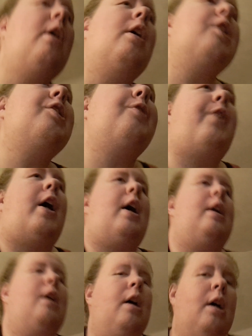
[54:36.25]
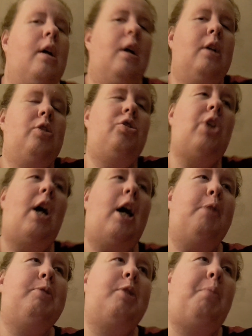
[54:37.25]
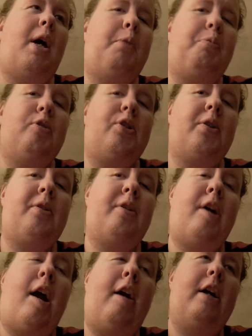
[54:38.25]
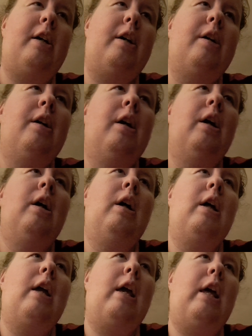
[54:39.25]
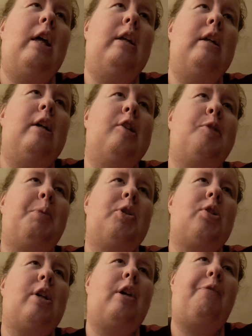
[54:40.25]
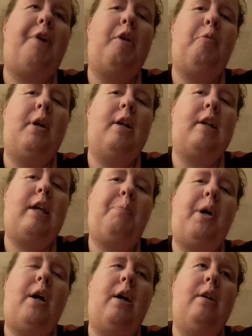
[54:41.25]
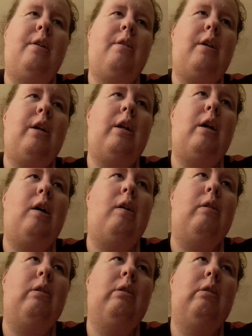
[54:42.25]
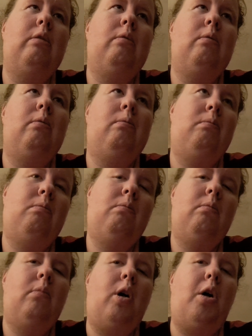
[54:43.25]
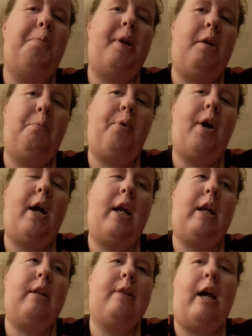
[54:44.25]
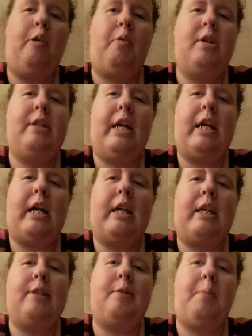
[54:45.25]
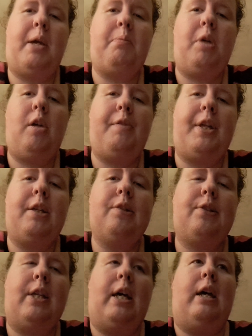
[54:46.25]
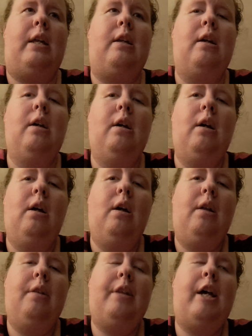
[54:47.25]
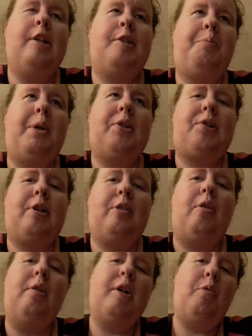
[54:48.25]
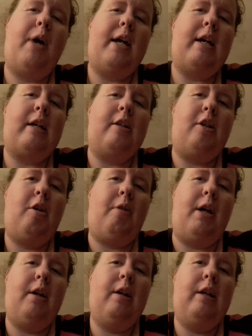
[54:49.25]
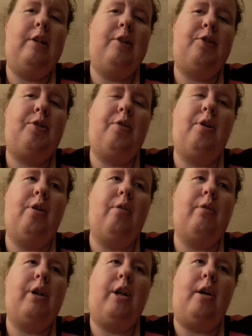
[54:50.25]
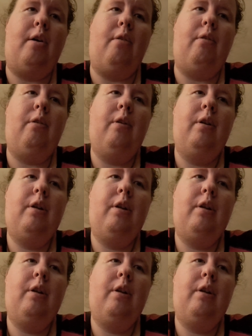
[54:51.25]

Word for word: hard to find jobs in my particular area. And especially if I want to keep on, you know, hoping and praying that one day I get to make movies, then that's basically the only way I can do it is through, you know,